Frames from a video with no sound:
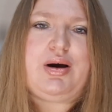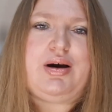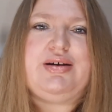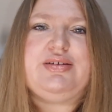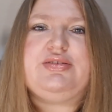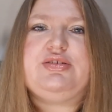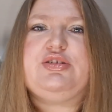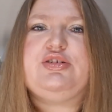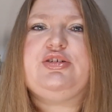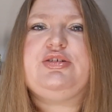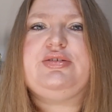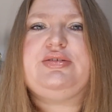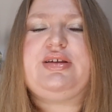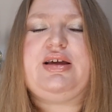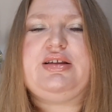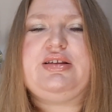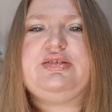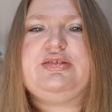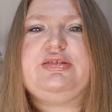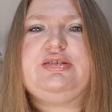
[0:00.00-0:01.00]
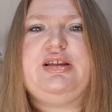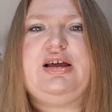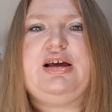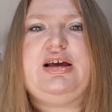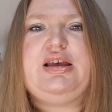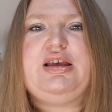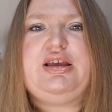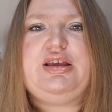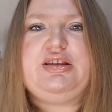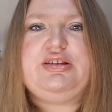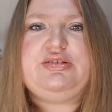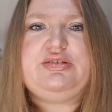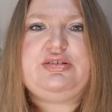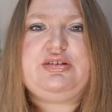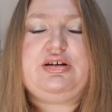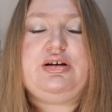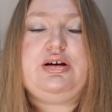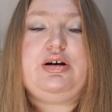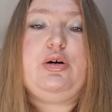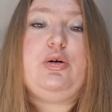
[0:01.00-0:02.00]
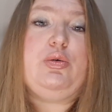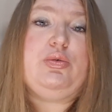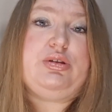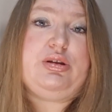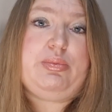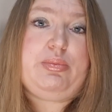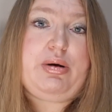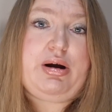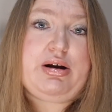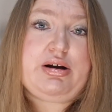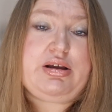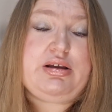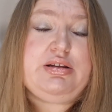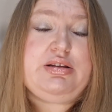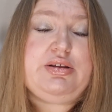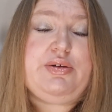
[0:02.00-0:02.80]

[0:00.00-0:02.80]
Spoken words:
other scents that is on the market.